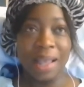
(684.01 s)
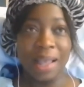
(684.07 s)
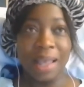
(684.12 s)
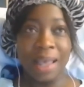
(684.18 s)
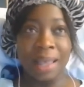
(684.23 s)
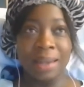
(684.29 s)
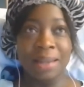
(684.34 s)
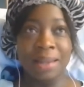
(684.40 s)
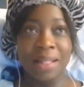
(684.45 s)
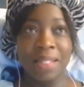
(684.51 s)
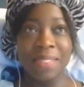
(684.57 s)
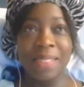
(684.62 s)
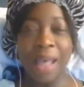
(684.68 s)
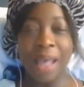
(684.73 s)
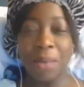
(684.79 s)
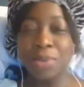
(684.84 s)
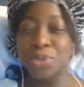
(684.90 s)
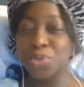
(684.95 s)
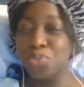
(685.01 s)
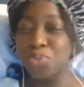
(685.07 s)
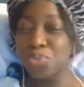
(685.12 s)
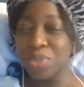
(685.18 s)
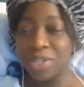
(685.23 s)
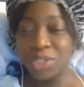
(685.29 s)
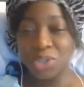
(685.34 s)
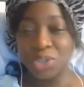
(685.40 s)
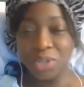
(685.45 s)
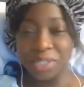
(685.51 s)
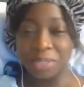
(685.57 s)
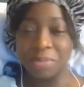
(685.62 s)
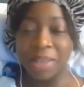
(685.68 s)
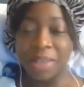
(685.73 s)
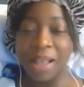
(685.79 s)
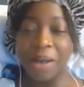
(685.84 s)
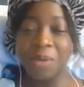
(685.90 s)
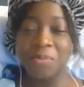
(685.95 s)
And that was really
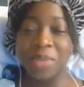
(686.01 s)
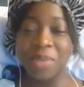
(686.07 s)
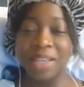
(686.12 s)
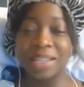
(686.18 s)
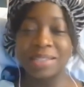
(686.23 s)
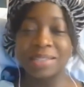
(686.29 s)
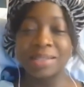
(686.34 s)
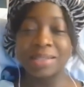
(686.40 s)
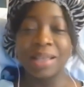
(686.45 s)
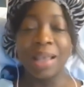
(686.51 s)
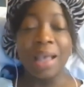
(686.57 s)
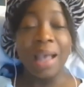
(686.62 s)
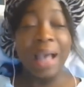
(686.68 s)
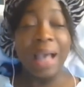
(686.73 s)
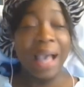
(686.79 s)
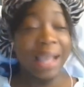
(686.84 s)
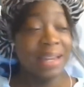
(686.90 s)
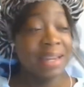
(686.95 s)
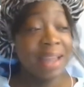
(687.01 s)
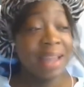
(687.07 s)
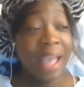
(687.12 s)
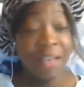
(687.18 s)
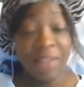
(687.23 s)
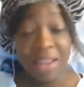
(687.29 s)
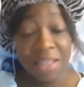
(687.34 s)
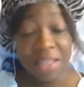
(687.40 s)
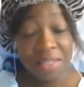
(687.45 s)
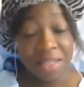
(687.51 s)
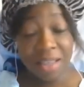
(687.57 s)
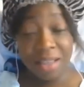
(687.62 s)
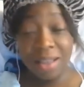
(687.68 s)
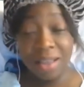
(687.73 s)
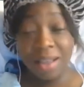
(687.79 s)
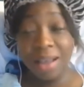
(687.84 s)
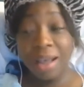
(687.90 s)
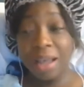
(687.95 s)
stressing me out because I didn't have anything.